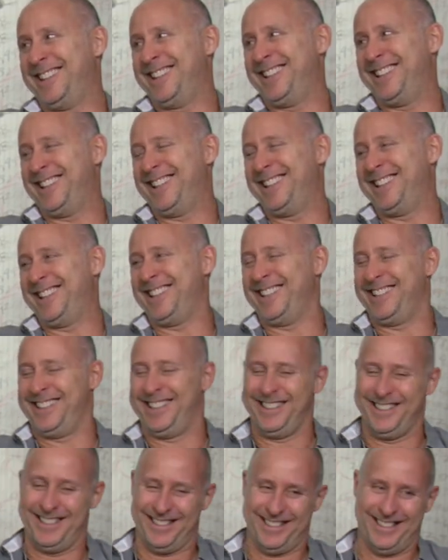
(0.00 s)

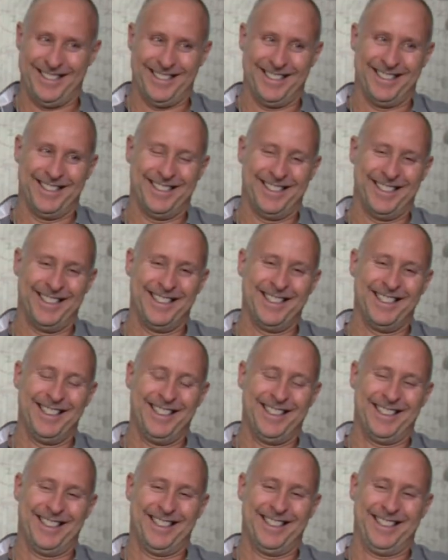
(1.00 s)

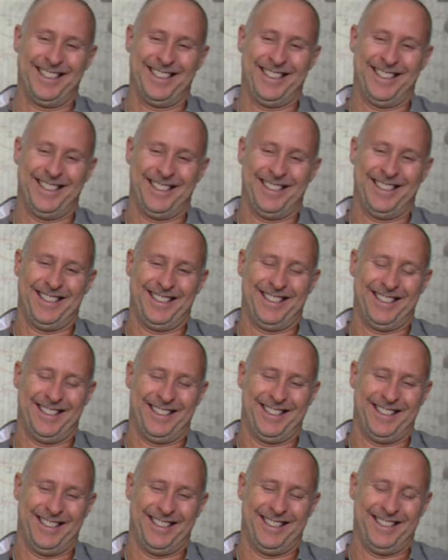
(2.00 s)

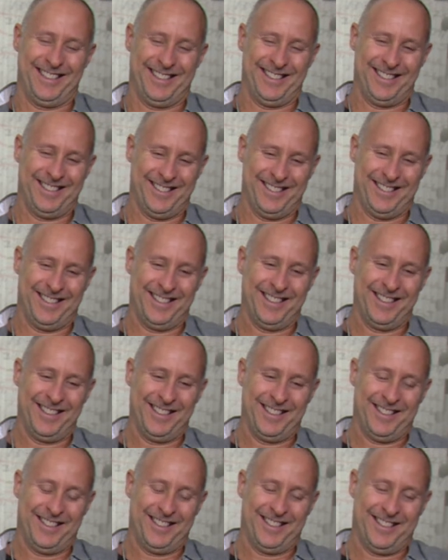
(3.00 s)

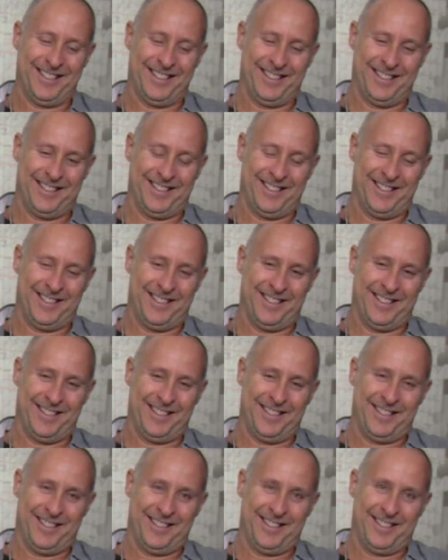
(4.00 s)

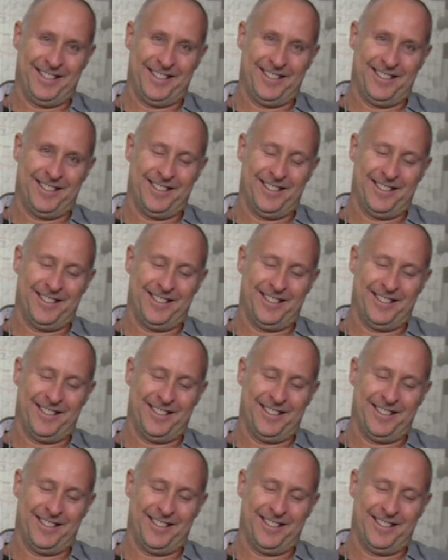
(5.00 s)
(silent)